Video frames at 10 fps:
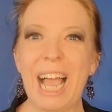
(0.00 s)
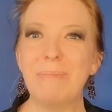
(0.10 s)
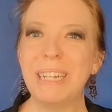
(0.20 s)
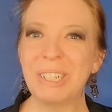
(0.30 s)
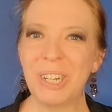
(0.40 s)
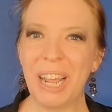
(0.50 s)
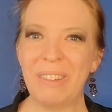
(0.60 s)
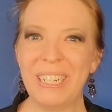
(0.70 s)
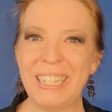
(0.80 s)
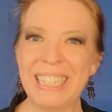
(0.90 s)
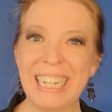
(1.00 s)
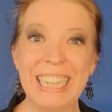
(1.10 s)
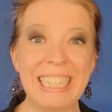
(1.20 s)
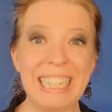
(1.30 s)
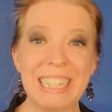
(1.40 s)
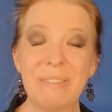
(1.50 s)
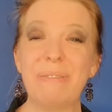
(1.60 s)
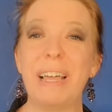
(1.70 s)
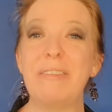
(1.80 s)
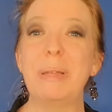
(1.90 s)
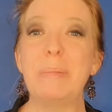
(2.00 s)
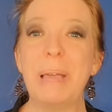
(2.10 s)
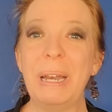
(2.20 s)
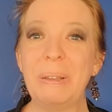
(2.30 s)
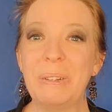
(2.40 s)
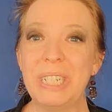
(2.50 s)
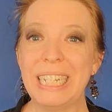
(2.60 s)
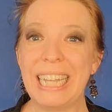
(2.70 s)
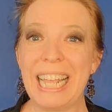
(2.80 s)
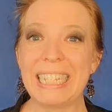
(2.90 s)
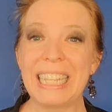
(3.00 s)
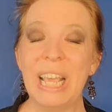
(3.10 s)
I'm Dr. Heather Nelson, and this is a 5-minute pedagogy class.